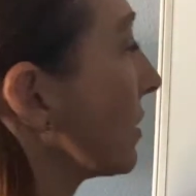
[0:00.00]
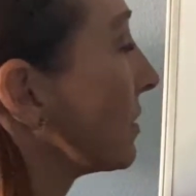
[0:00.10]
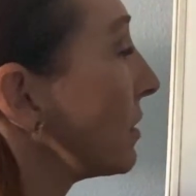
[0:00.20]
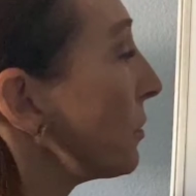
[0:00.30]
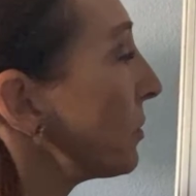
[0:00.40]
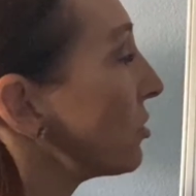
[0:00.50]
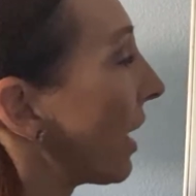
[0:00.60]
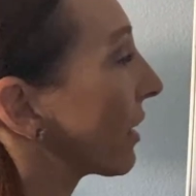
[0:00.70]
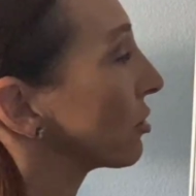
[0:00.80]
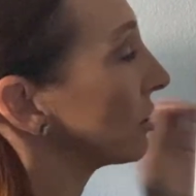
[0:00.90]
this slippage
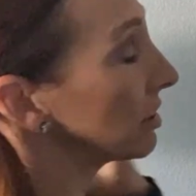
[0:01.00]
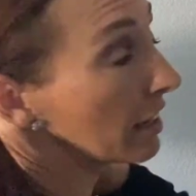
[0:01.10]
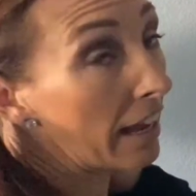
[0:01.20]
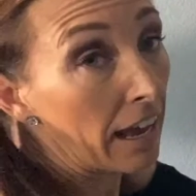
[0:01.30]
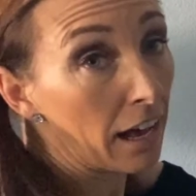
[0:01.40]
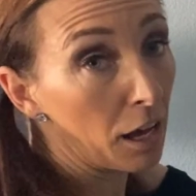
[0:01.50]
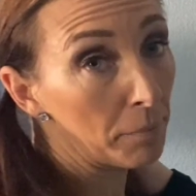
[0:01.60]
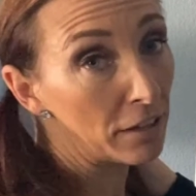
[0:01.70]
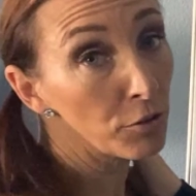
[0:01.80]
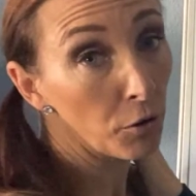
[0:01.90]
action
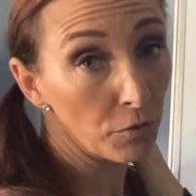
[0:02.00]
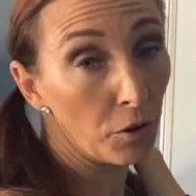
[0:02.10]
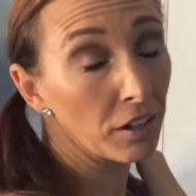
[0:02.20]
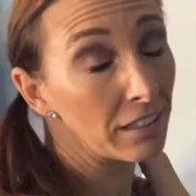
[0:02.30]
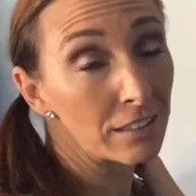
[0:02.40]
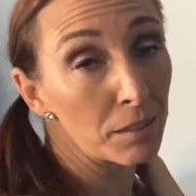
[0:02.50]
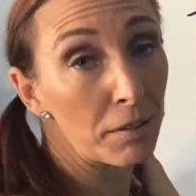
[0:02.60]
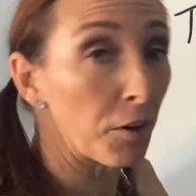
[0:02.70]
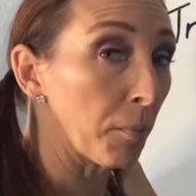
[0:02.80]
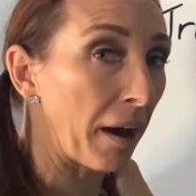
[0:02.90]
and no volcanism
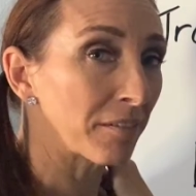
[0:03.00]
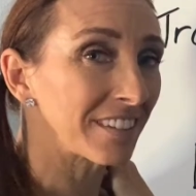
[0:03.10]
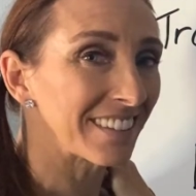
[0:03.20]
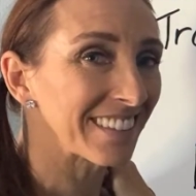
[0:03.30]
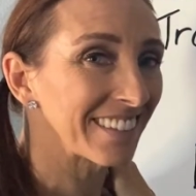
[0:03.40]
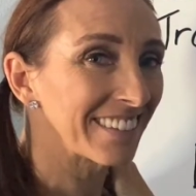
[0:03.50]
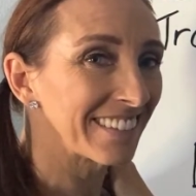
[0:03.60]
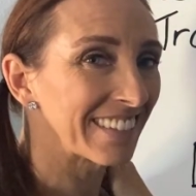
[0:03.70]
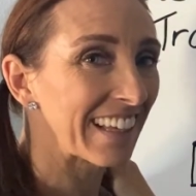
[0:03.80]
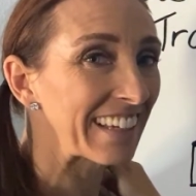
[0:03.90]
and no mountains.
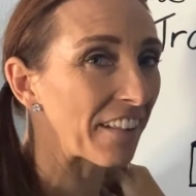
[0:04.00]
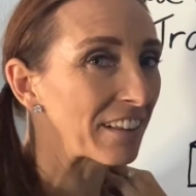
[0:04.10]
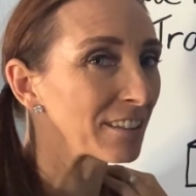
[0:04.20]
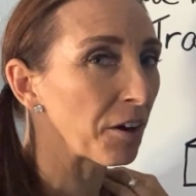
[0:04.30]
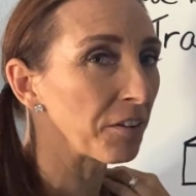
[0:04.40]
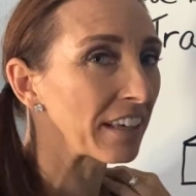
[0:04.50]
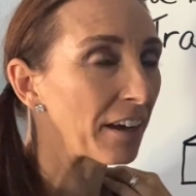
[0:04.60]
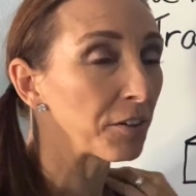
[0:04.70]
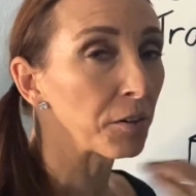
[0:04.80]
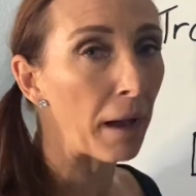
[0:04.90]
Now let's go look
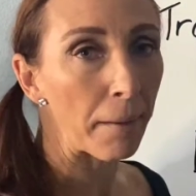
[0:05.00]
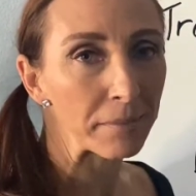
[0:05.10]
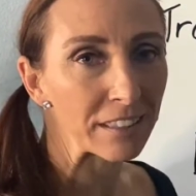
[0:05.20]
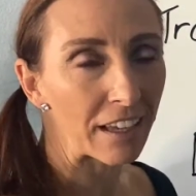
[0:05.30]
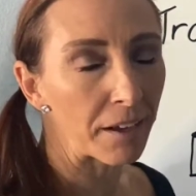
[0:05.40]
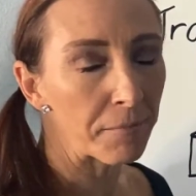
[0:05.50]
at Google Maps